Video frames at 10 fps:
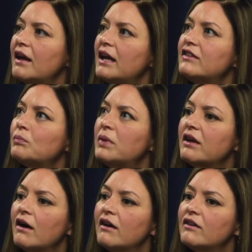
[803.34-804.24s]
it's
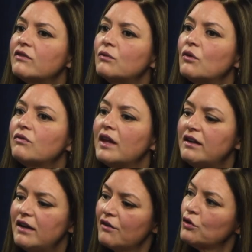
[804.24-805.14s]
because they
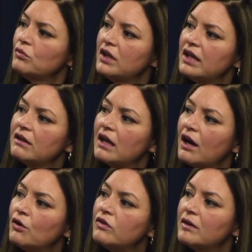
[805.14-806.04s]
never really
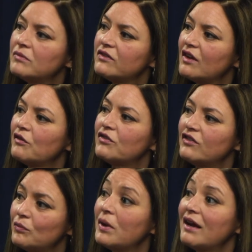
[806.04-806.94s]
allowed themselves the
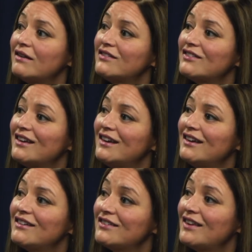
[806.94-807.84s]
space
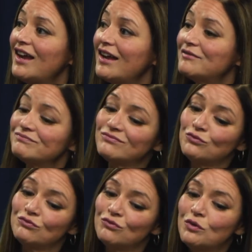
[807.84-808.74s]
to say,
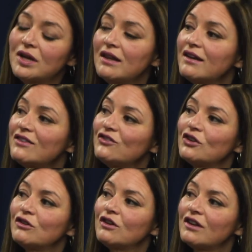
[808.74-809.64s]
what would I like this
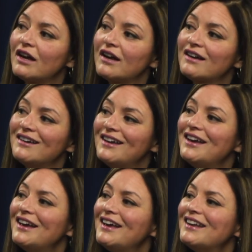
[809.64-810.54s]
to look like?
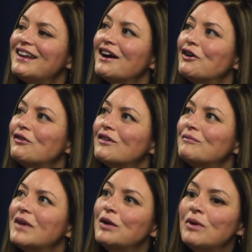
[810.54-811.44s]
Mm-hmm. Now,
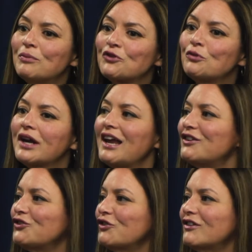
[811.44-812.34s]
many people's quick
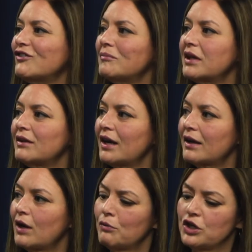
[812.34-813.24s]
answer is something
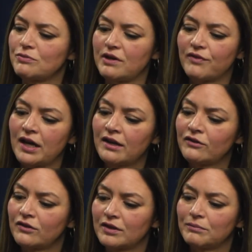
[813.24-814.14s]
like, I want it to be
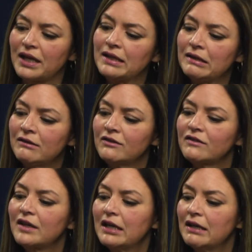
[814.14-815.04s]
fast and
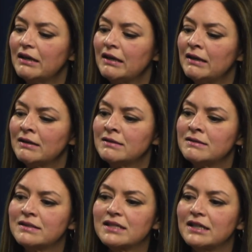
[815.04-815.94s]
painless,
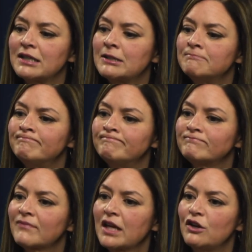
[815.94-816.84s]
and and
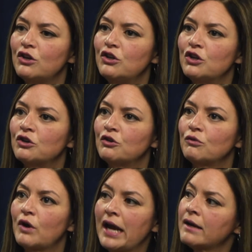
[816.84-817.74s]

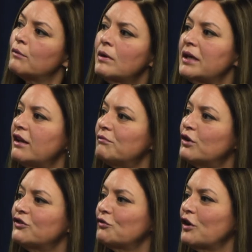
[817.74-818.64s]
I want my loved
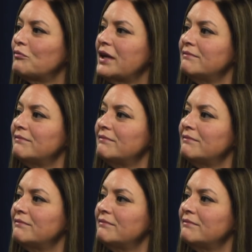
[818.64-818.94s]
ones around me.